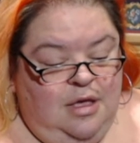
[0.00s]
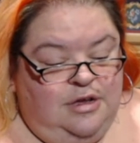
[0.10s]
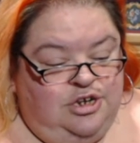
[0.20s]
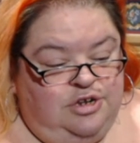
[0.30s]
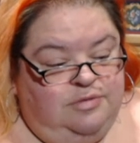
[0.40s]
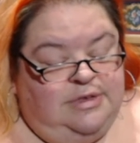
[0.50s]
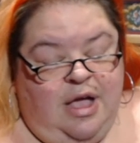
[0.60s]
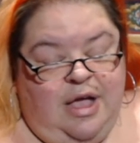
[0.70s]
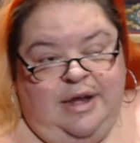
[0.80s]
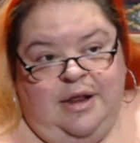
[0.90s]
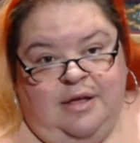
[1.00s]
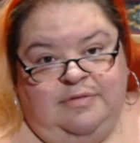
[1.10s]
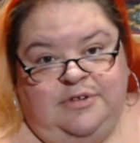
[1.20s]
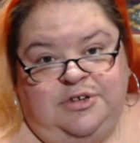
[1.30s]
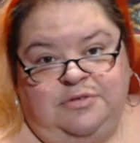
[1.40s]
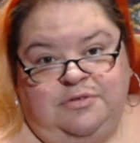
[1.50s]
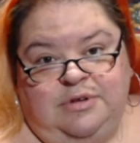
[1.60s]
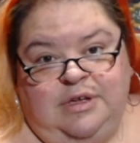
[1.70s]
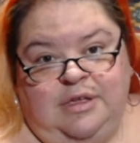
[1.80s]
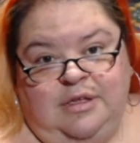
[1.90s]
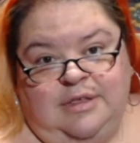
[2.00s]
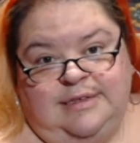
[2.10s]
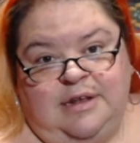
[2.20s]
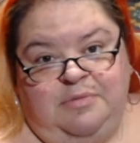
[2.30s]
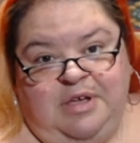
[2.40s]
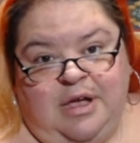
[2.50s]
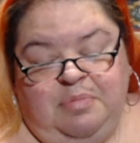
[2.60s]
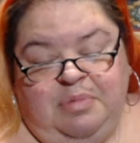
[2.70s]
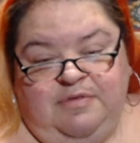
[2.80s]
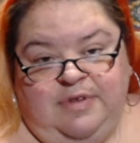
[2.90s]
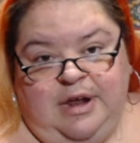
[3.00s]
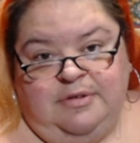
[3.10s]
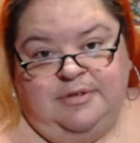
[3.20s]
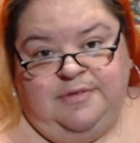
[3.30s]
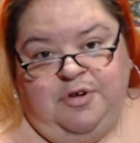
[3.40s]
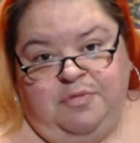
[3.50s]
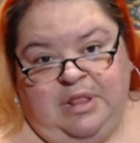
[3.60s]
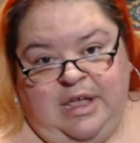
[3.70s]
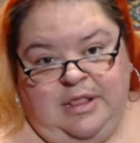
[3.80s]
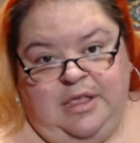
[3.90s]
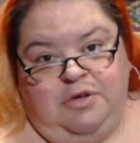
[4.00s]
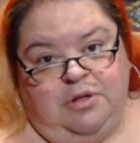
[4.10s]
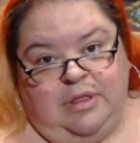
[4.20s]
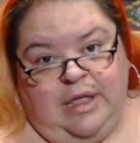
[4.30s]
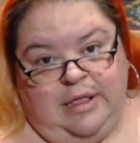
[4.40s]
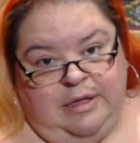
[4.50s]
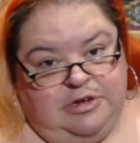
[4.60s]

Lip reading: she was kind enough to send me a couple of videos of her playing the ukulele,